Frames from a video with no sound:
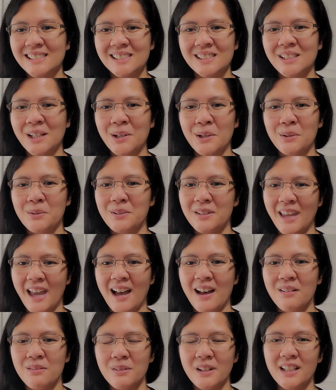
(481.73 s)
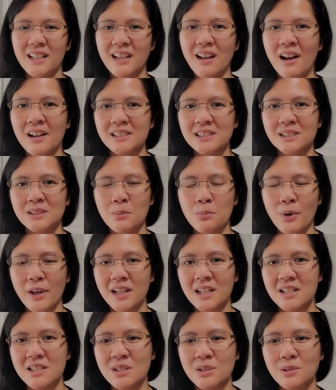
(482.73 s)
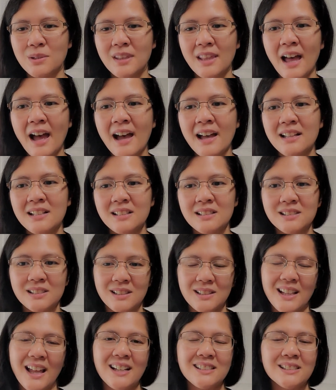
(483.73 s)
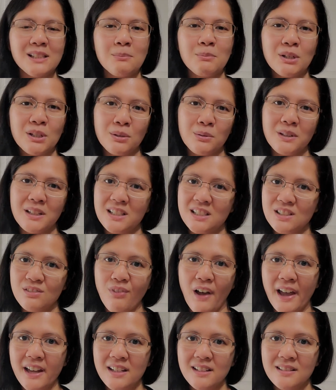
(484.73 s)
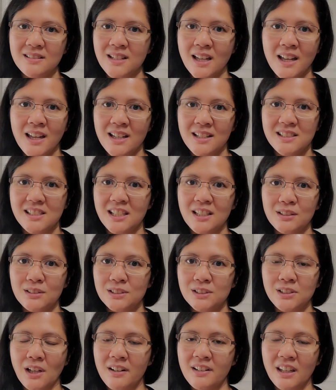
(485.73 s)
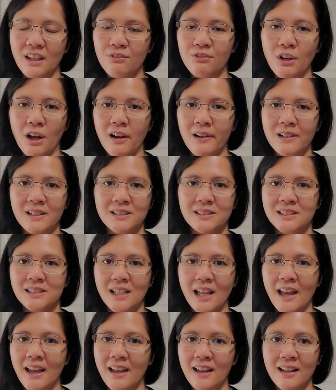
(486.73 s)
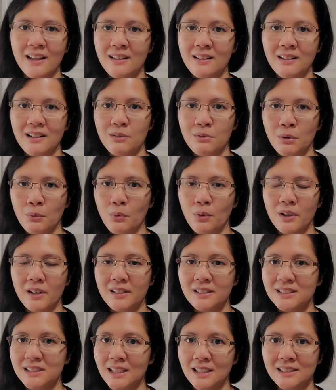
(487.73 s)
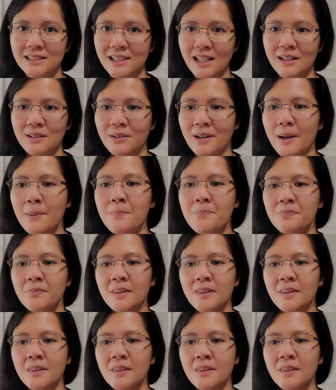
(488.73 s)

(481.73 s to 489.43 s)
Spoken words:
So yeah, really awesome way to do that. So that's number 3, is find deals on gift cards and rewards, etc.